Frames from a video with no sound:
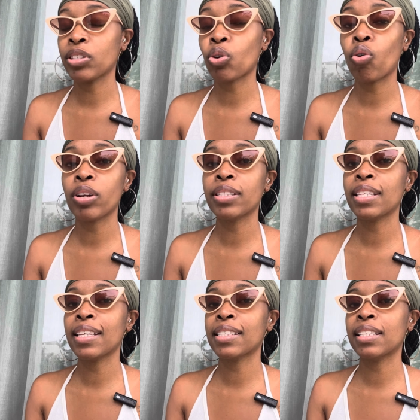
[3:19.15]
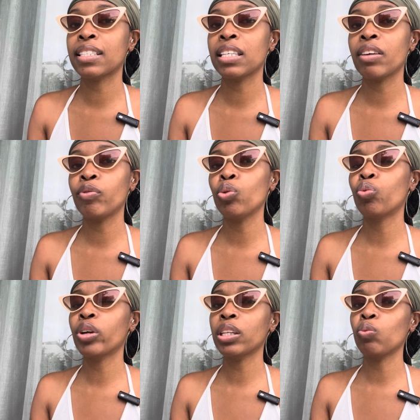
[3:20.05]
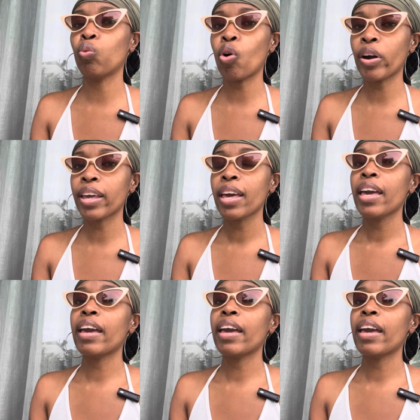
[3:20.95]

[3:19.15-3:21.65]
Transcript: It's all a test to see if you really want,